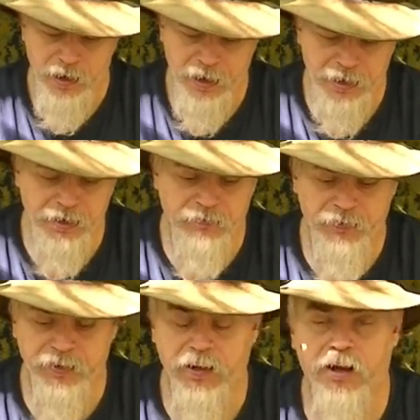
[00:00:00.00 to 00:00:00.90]
and it'll
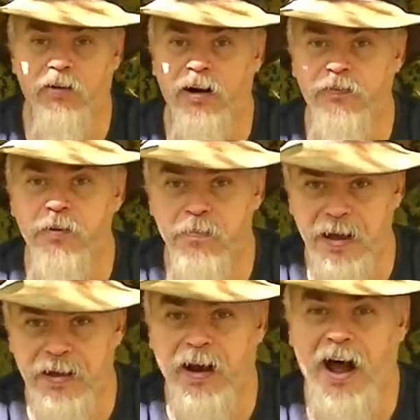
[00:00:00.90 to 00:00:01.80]
fit the other if you
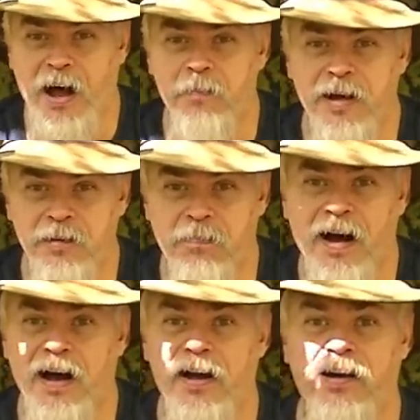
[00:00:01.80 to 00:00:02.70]
make it. I made
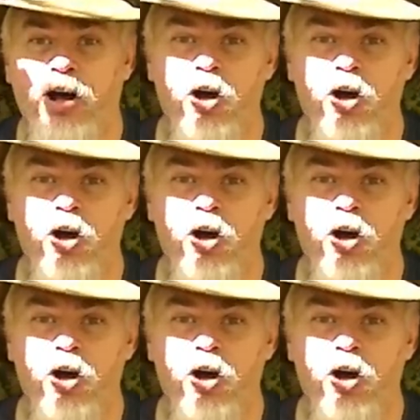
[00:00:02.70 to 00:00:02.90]
mine